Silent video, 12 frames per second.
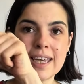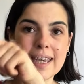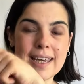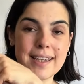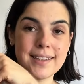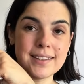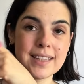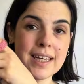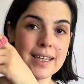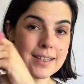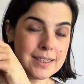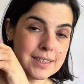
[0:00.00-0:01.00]
And
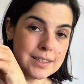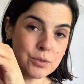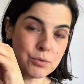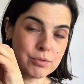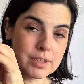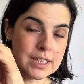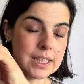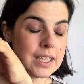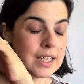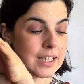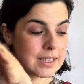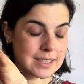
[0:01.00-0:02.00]
this is currently
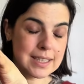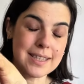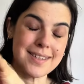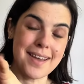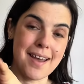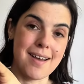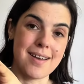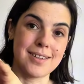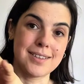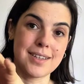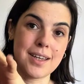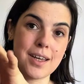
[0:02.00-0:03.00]
staying
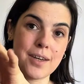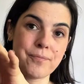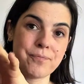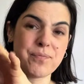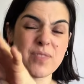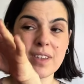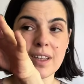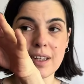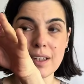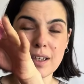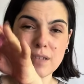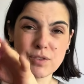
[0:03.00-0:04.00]
as a
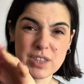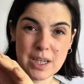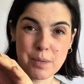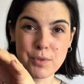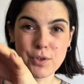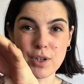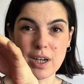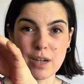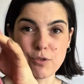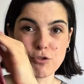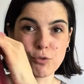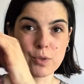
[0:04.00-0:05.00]
kind of summer
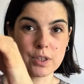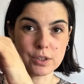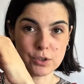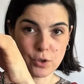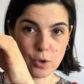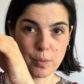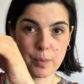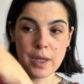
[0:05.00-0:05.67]
loungewear top.